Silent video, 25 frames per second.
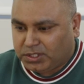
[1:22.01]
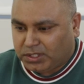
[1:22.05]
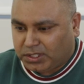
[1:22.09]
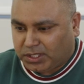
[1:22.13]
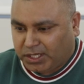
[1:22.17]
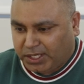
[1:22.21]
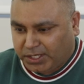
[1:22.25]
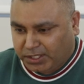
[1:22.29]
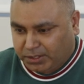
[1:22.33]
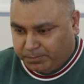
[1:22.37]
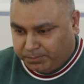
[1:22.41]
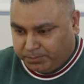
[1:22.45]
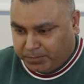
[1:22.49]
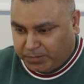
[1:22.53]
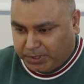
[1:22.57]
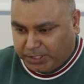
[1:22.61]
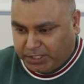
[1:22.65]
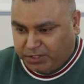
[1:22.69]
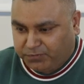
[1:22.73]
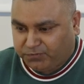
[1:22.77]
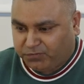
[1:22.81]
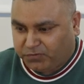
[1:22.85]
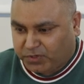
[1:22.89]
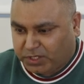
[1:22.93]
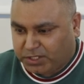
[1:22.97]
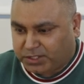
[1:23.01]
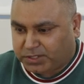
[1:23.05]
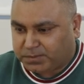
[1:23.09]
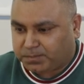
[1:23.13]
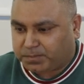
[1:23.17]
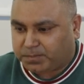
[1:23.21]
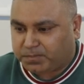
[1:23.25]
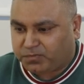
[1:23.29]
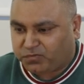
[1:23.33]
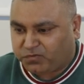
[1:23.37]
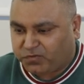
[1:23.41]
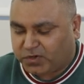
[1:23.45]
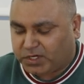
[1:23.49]
like main
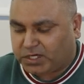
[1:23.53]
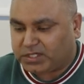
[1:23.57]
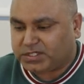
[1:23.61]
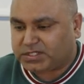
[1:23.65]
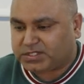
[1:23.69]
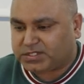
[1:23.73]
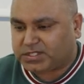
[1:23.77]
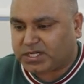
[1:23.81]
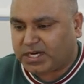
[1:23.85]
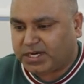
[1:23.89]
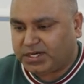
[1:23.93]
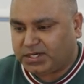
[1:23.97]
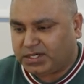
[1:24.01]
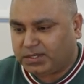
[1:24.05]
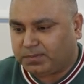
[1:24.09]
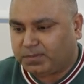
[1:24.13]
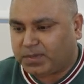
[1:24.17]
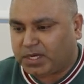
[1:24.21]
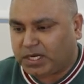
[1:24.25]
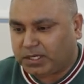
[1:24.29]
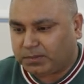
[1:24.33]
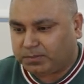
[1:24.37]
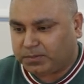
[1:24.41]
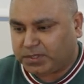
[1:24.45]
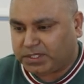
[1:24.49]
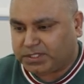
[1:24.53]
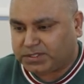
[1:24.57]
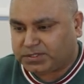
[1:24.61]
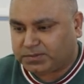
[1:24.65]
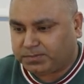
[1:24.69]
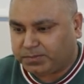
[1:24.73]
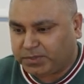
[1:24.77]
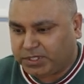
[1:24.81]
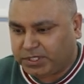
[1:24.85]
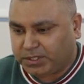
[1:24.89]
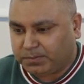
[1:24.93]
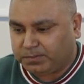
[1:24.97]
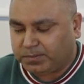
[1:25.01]
front side departments,
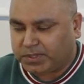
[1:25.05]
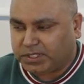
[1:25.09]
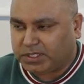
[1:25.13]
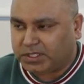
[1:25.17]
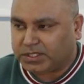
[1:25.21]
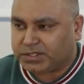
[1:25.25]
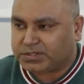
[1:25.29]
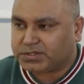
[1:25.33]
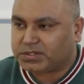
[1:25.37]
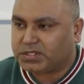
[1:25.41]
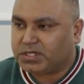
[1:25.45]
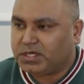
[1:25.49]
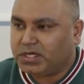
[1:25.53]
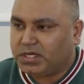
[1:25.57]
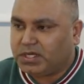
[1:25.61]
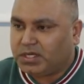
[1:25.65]
main pillars.